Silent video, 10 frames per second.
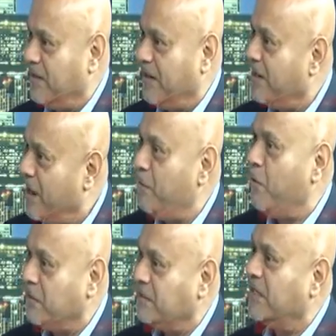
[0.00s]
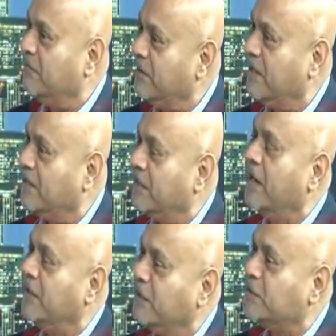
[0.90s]
It came out
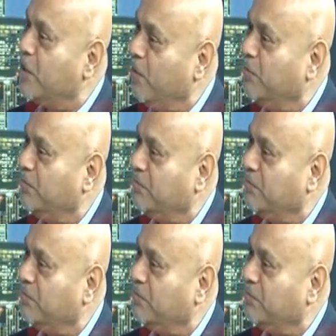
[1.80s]
9 years ago.